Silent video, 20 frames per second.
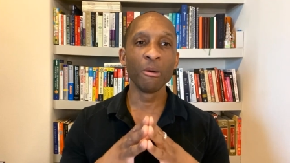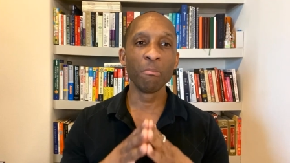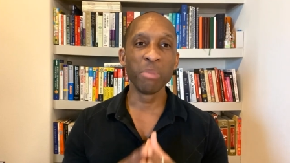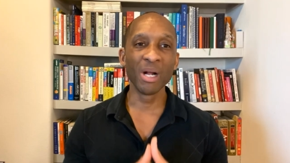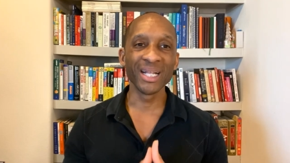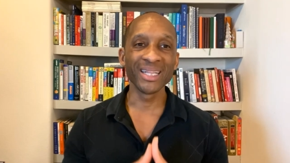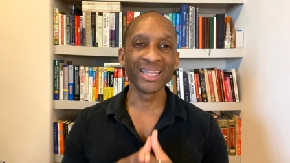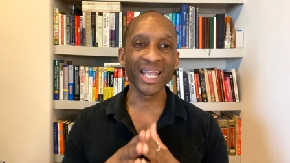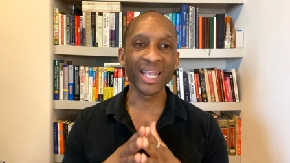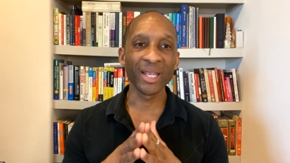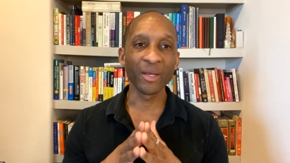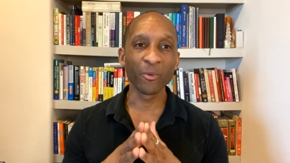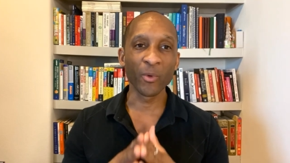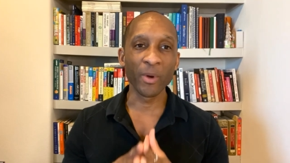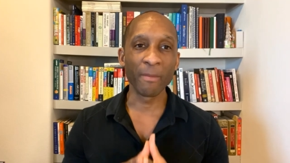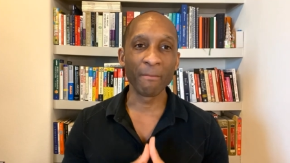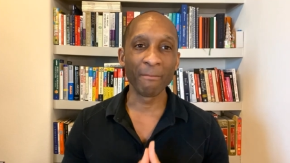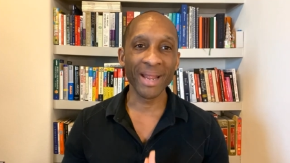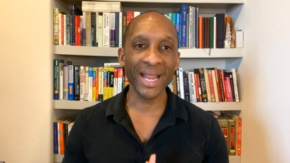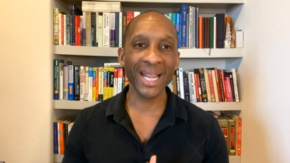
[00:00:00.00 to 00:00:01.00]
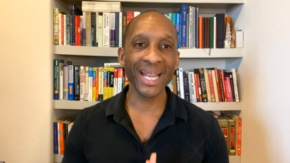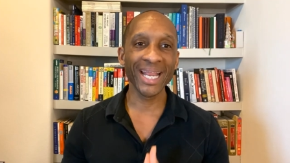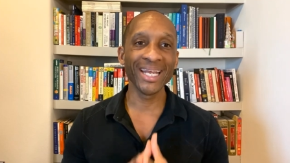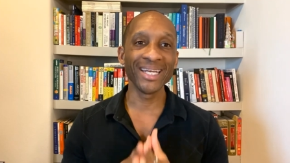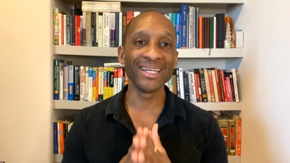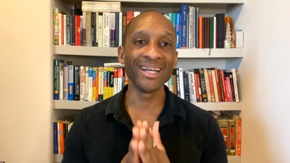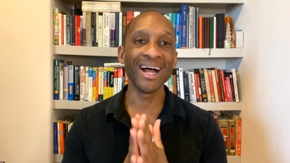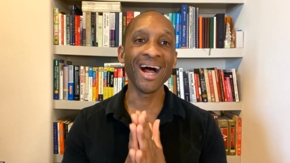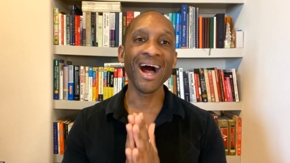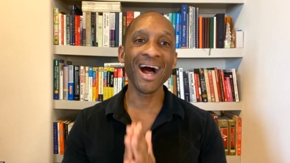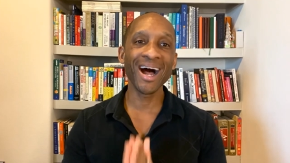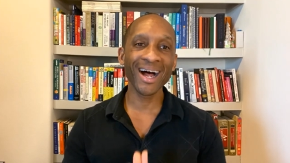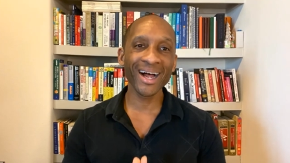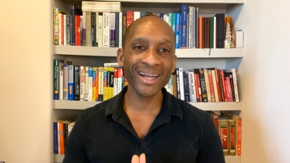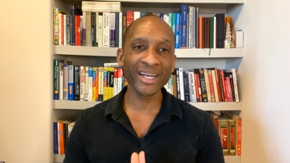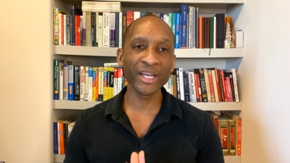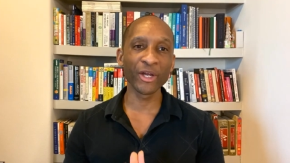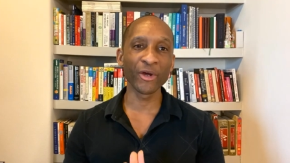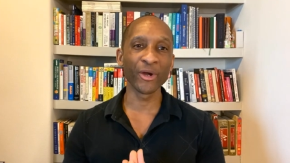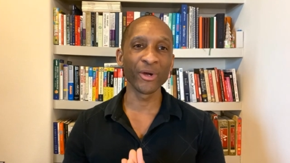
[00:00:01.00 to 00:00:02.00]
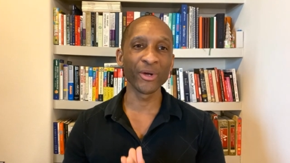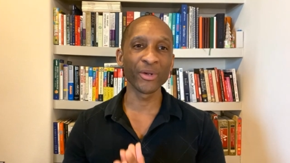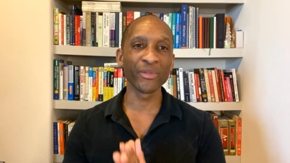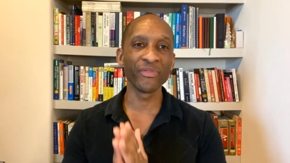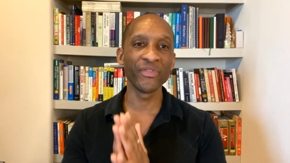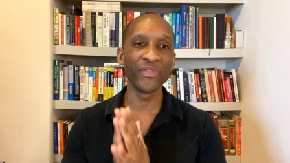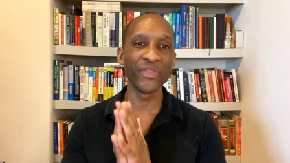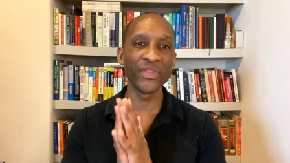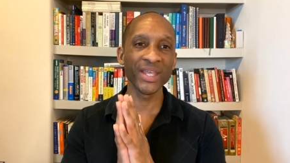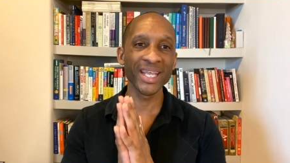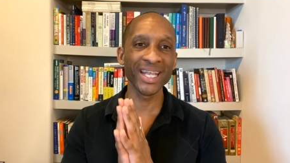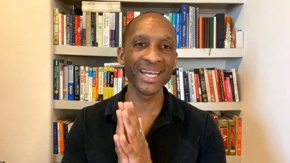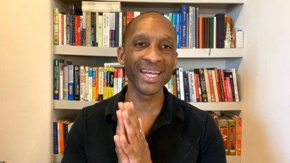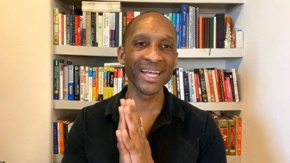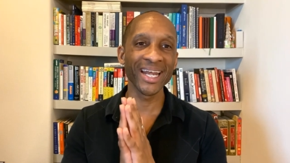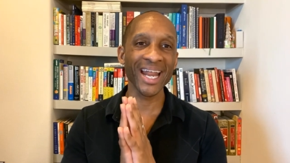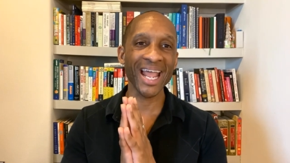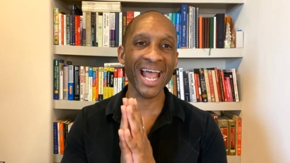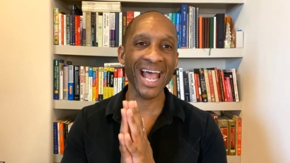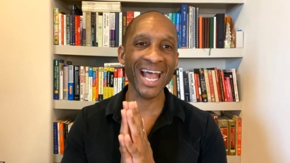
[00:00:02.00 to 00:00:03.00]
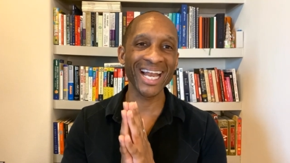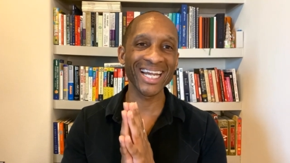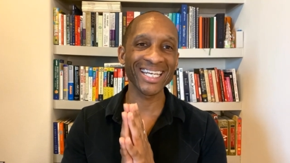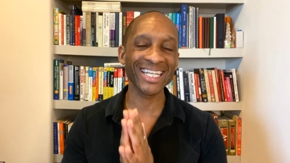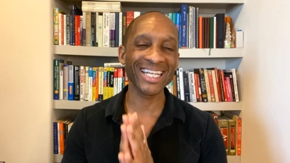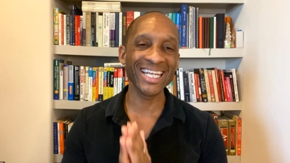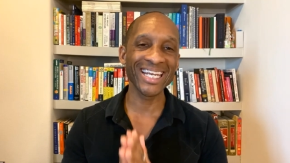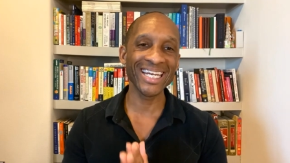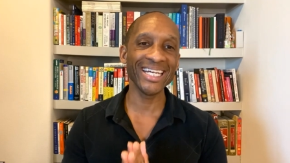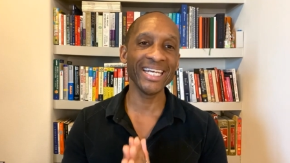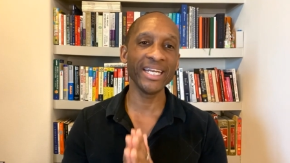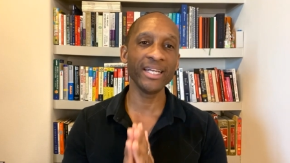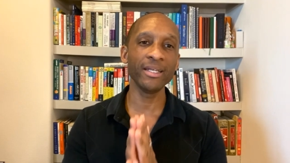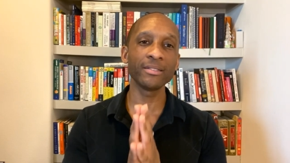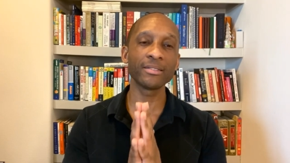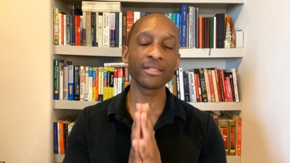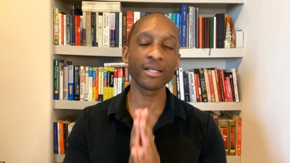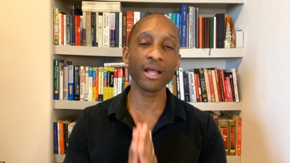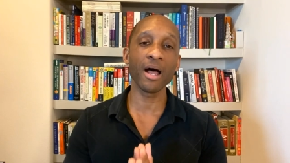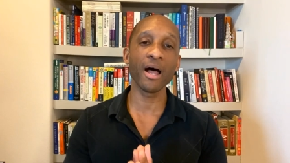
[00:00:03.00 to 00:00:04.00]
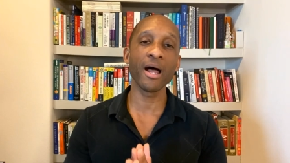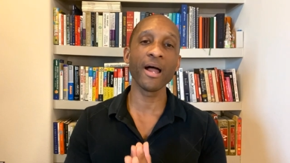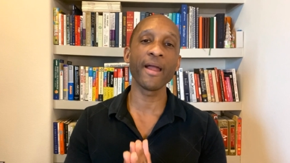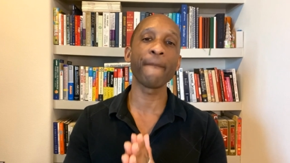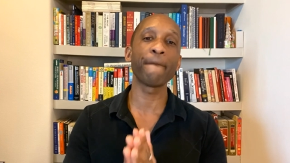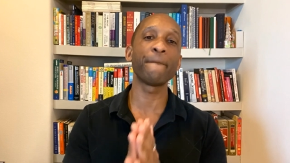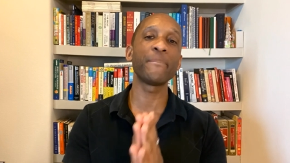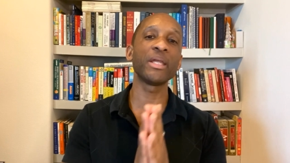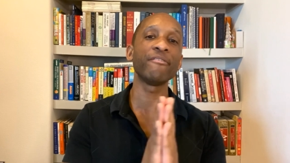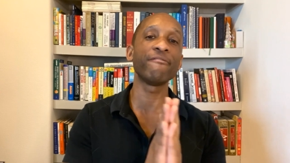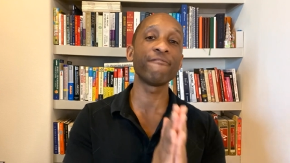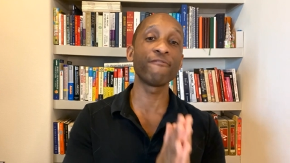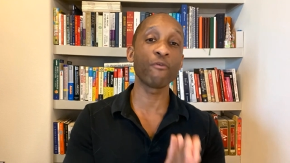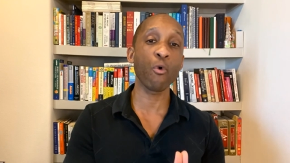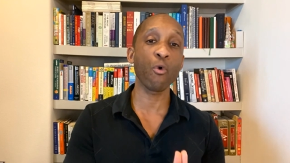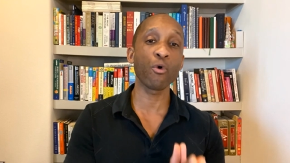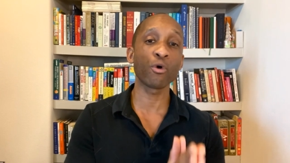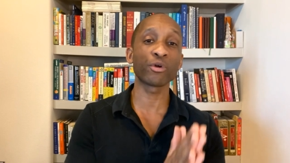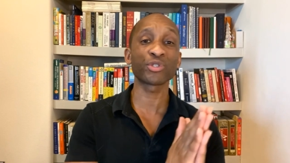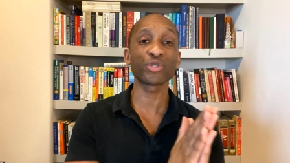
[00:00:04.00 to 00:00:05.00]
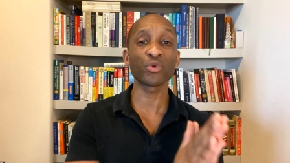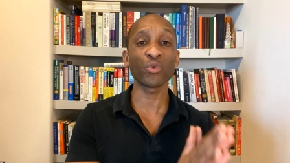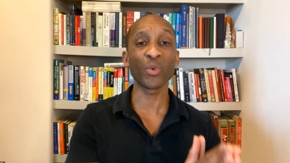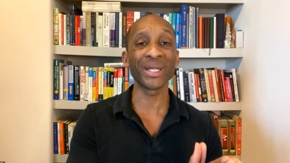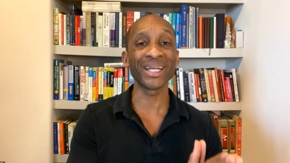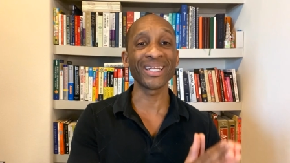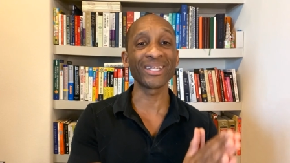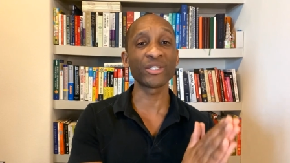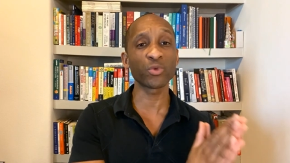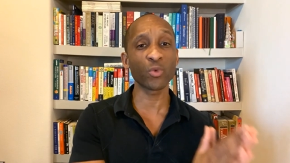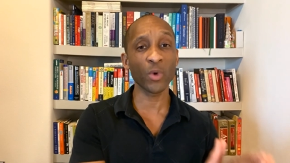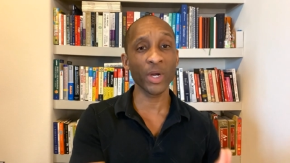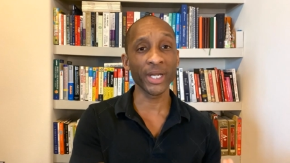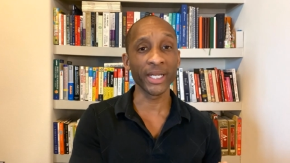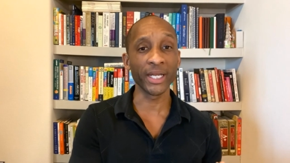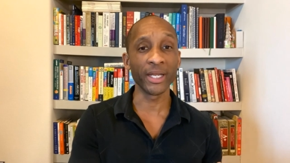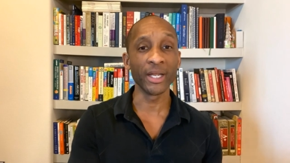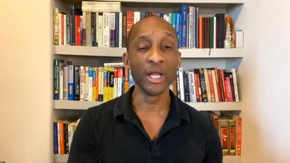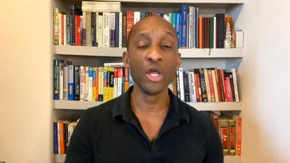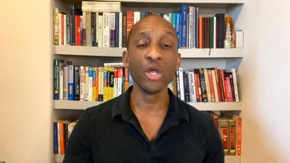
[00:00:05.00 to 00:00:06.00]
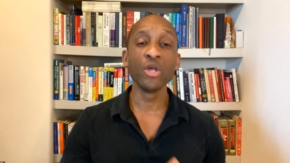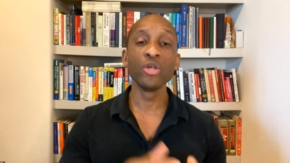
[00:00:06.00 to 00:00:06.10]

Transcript: but they remain higher than at any time before 2020.